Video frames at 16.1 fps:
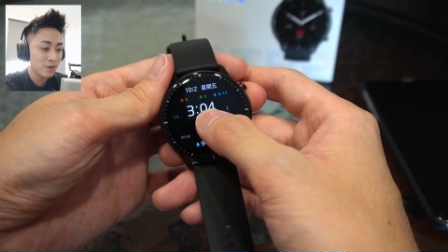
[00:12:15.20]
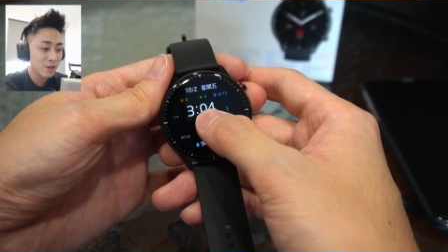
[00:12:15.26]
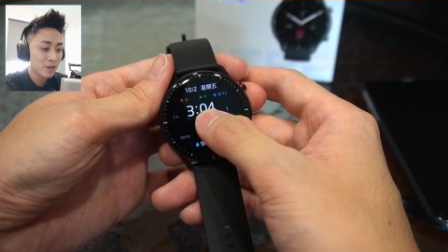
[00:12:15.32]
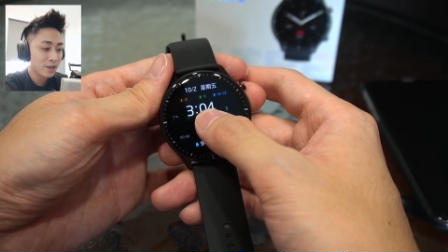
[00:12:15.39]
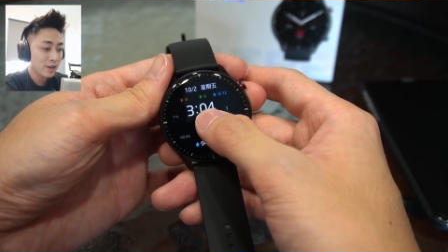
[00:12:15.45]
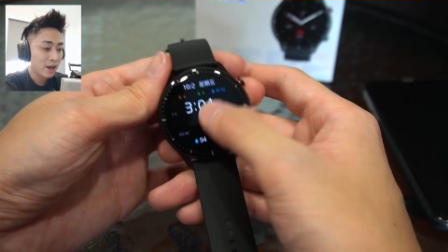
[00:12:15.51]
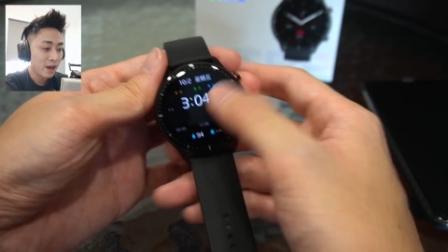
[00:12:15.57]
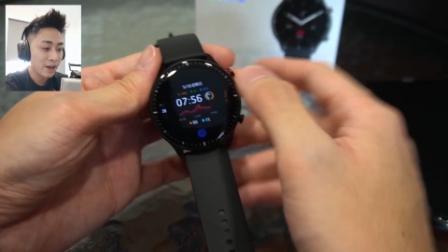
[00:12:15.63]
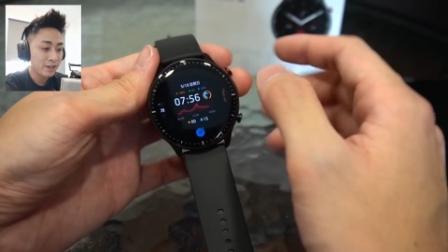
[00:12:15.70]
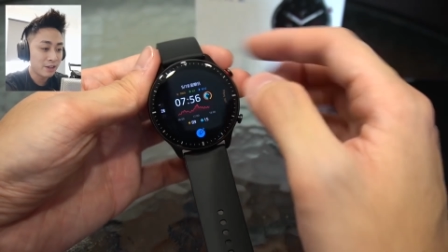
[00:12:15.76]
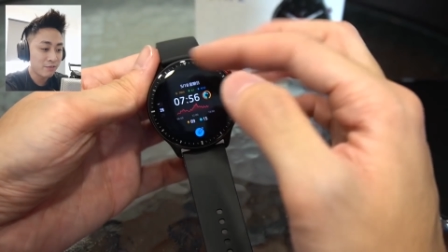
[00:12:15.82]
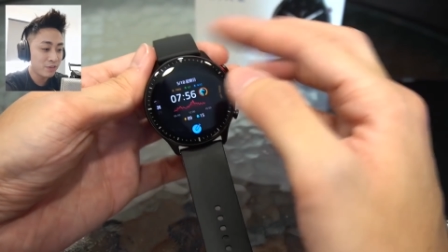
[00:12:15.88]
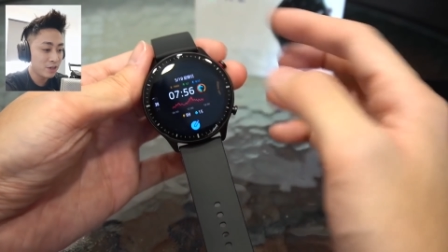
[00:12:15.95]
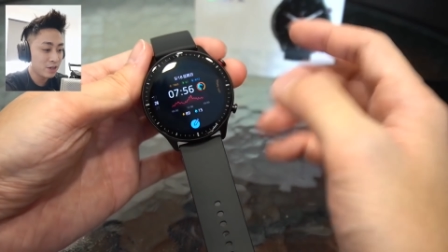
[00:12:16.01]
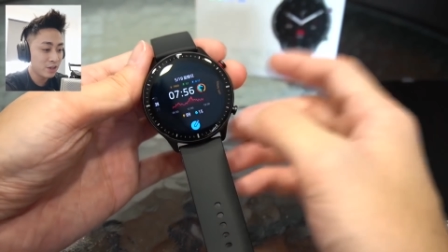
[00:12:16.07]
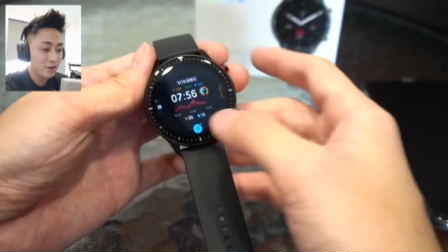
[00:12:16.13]
I
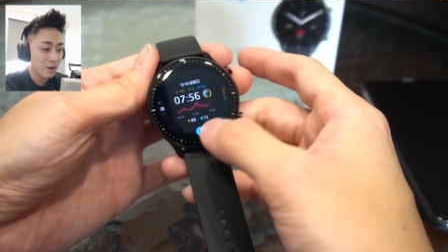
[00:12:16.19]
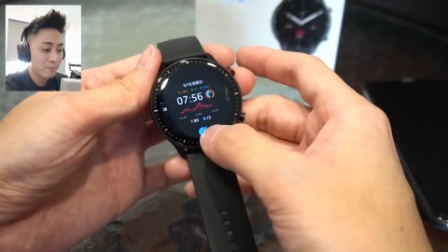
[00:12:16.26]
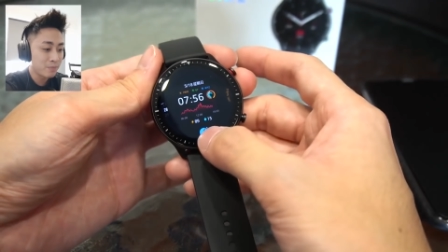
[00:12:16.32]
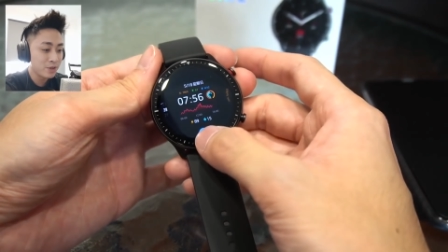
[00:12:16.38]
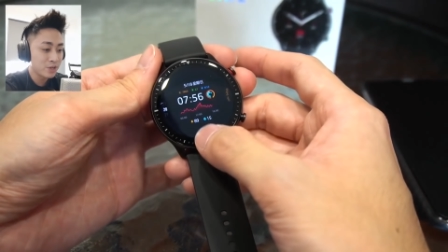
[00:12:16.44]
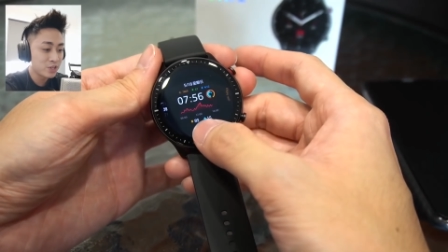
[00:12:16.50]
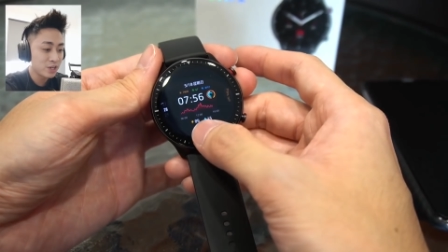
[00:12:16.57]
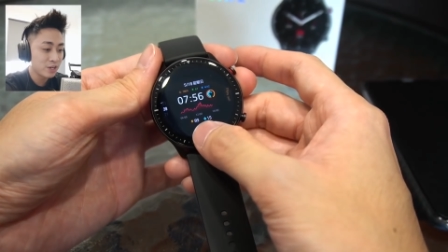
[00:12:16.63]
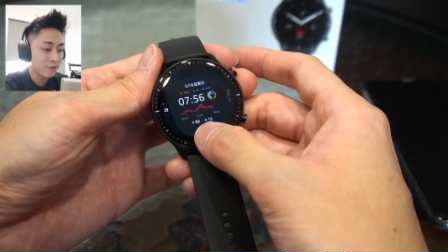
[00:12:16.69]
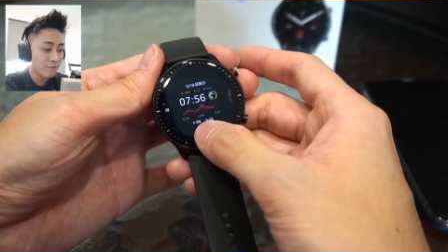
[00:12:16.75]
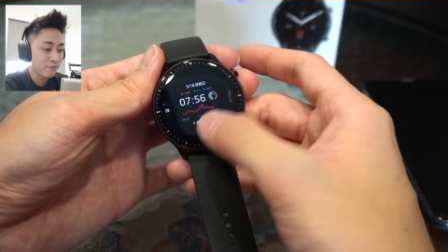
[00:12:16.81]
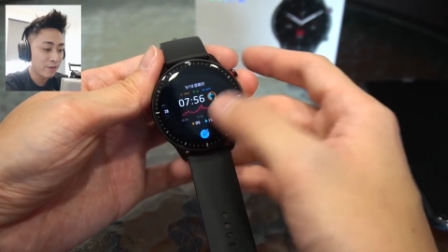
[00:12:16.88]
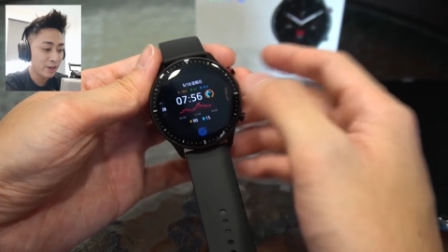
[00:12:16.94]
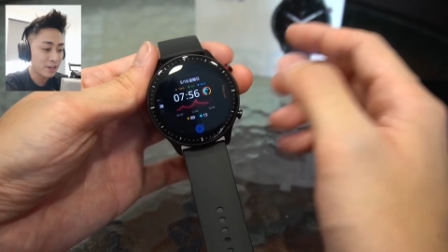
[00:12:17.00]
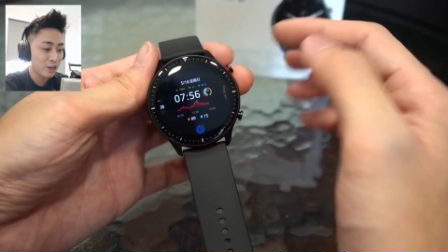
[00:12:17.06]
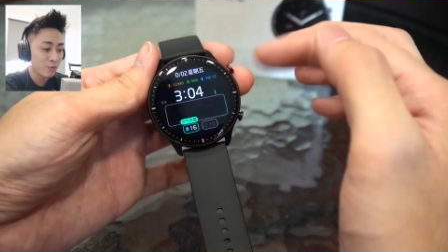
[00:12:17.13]
definitely appreciate the
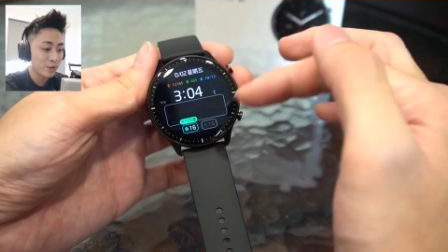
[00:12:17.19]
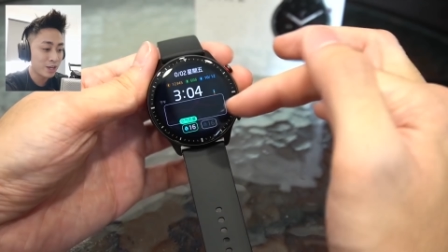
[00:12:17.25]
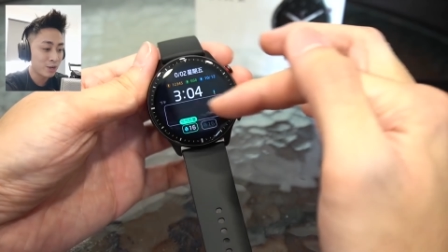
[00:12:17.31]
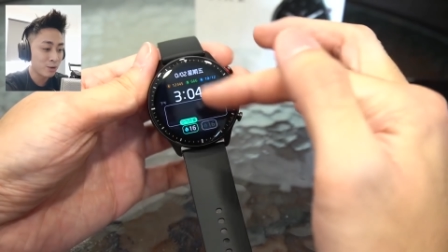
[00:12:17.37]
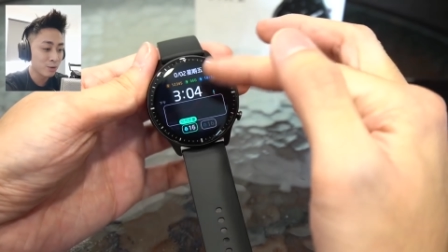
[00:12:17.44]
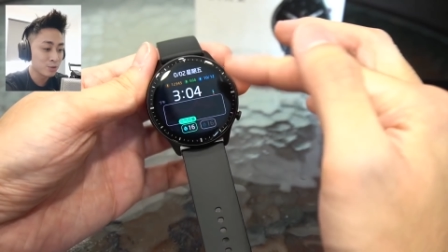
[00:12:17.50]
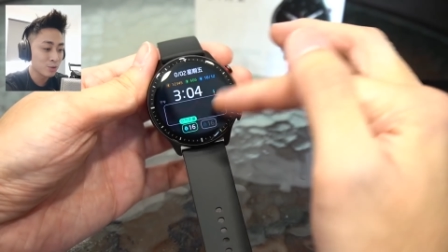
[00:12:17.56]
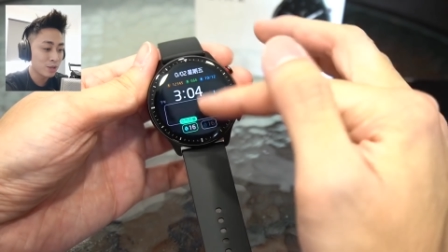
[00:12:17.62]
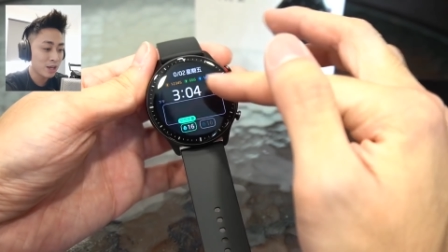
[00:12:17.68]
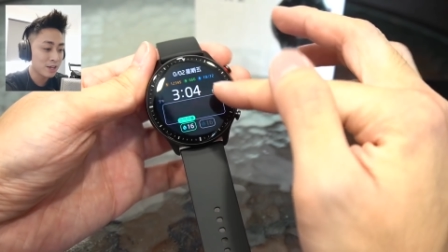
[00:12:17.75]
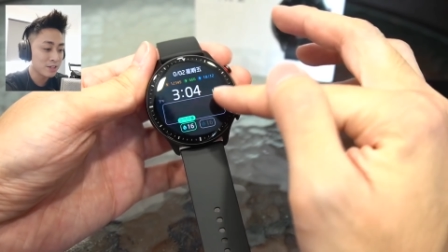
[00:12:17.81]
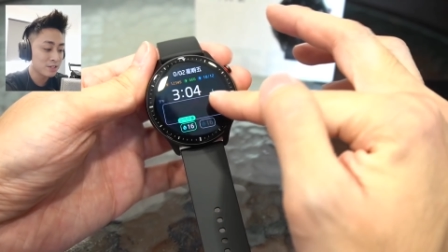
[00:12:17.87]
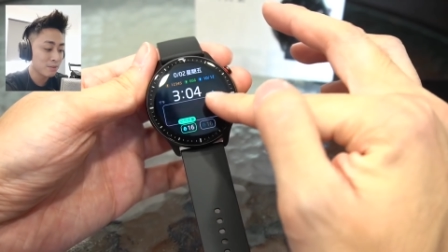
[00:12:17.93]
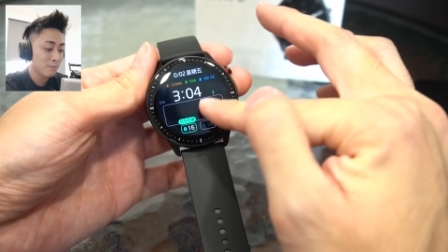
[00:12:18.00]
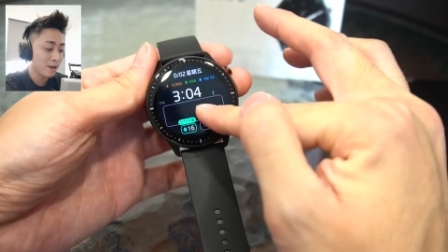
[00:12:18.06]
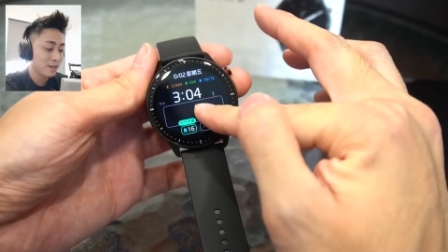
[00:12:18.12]
fact that we can also
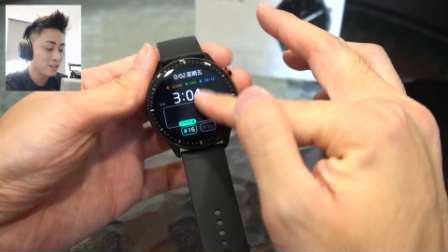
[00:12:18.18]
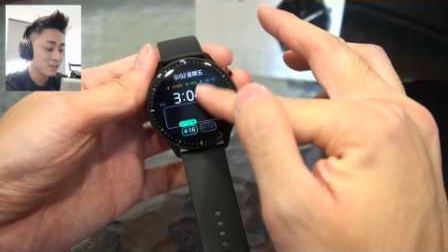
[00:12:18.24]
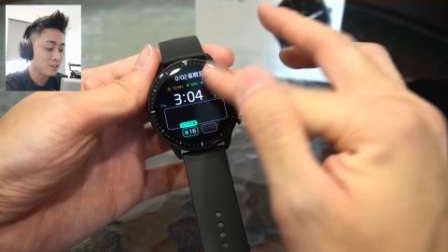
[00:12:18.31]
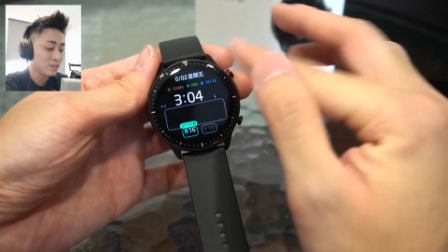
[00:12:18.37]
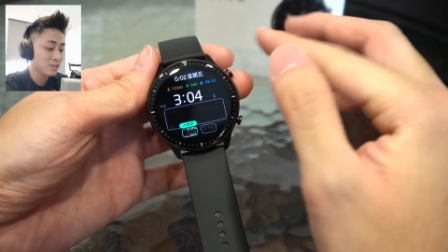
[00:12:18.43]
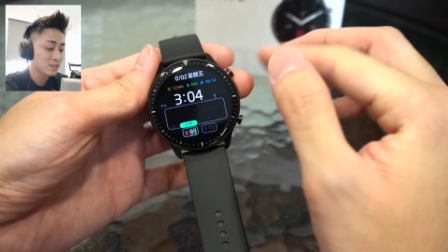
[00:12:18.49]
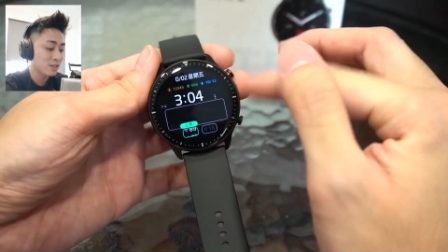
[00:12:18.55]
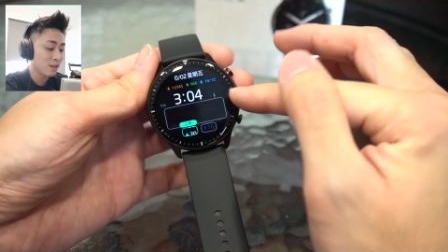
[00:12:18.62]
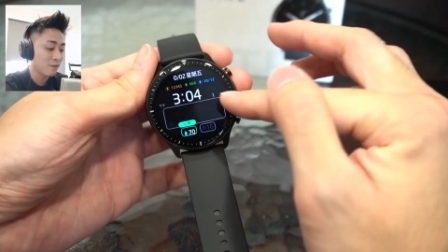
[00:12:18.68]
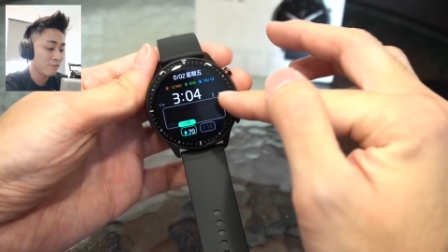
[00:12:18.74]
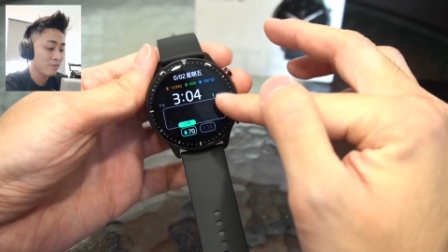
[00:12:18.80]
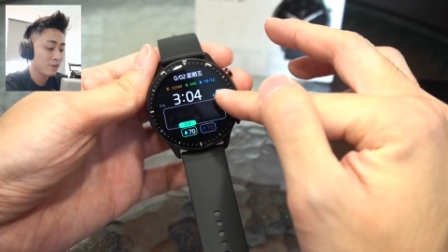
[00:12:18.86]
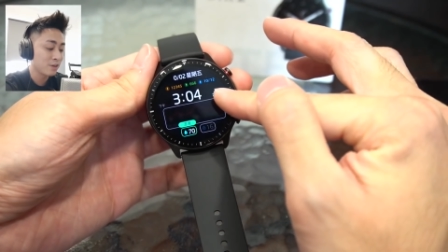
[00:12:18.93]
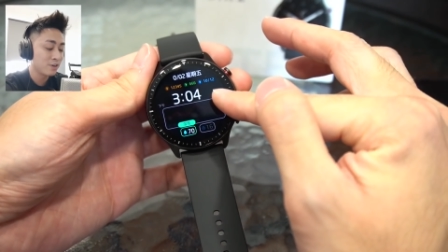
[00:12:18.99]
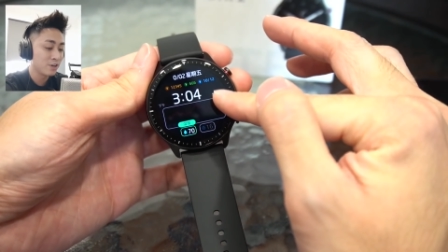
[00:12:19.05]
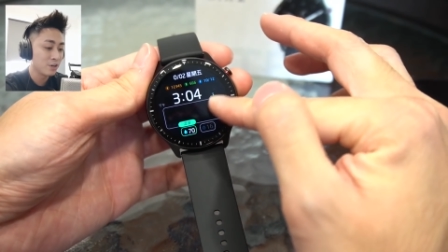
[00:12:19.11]
customize this stuff
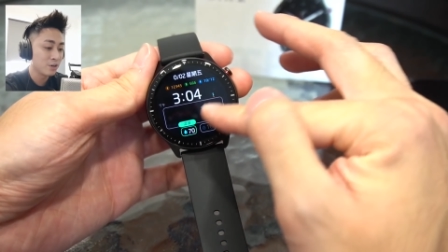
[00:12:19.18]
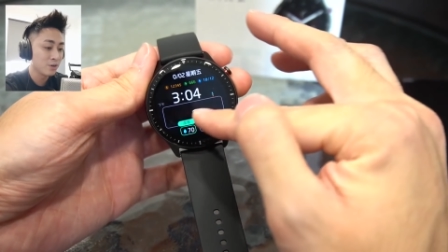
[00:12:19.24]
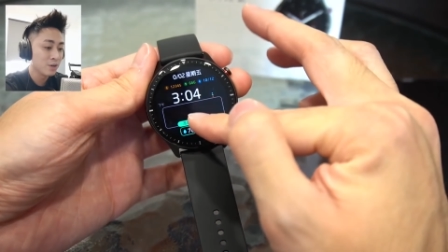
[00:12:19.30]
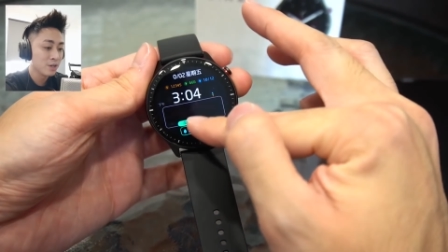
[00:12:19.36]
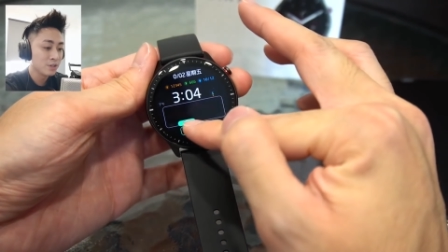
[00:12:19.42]
here, you know,